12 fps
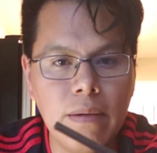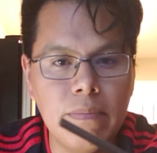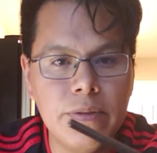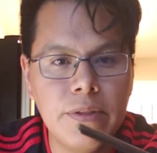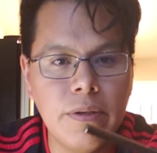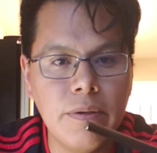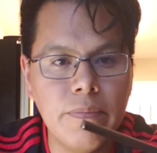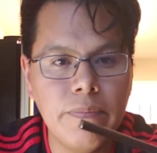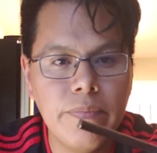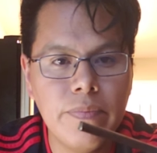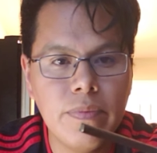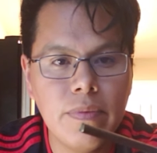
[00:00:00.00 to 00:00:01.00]
So
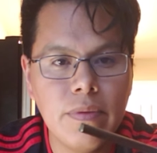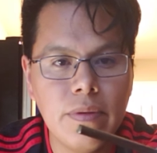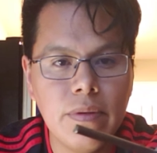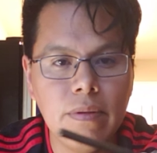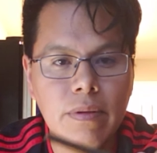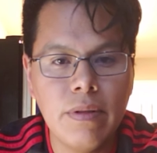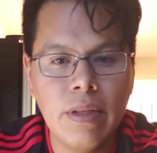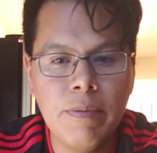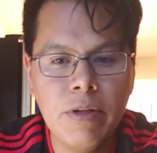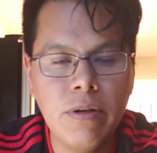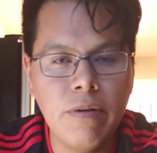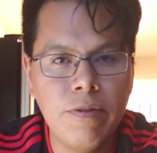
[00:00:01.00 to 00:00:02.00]
let me
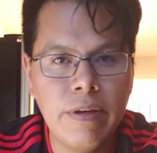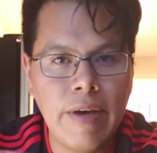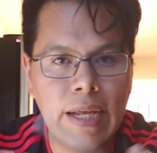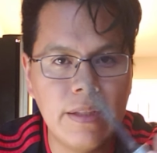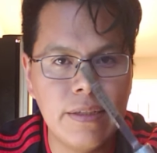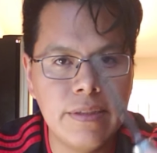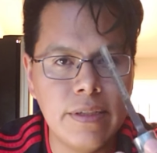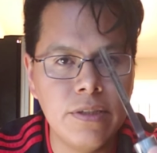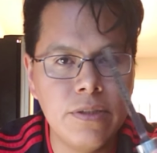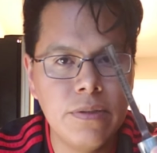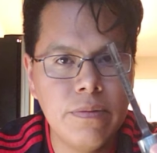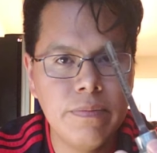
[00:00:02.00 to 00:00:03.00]
know if you had this
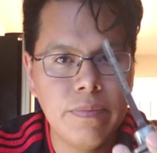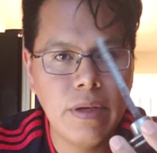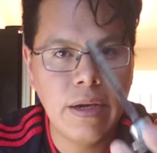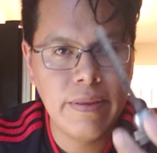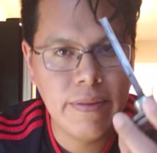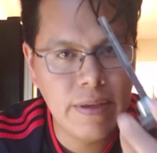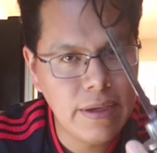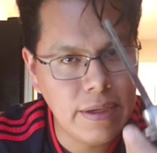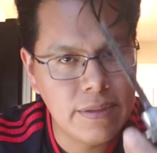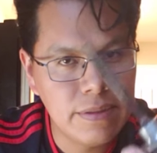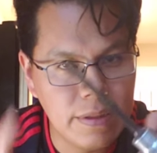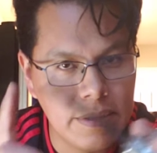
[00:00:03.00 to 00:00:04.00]
issue. I think
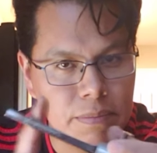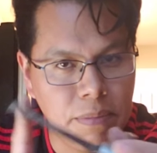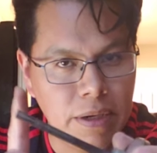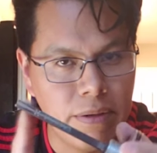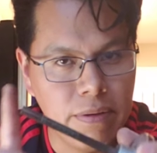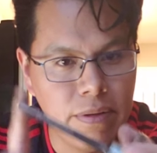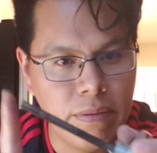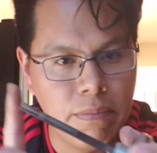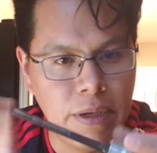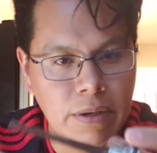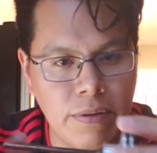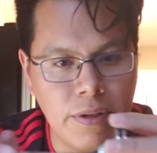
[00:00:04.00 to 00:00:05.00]
it's this metal, the
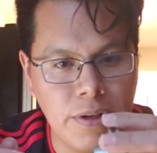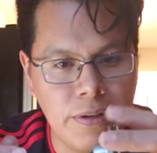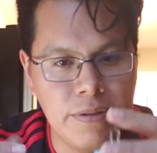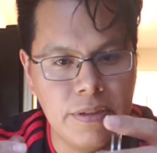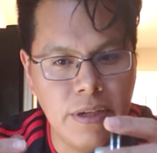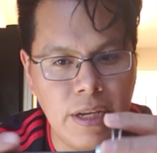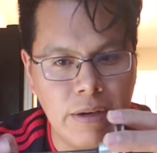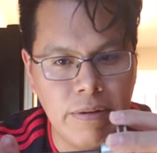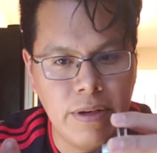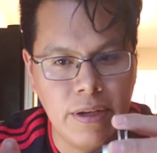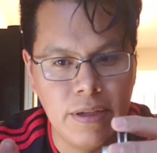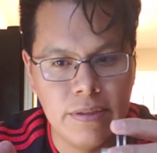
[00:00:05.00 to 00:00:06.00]
metal they're using
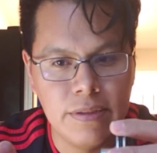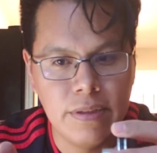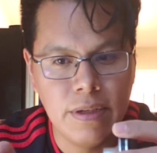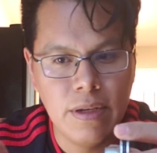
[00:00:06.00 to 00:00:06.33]
nowadays.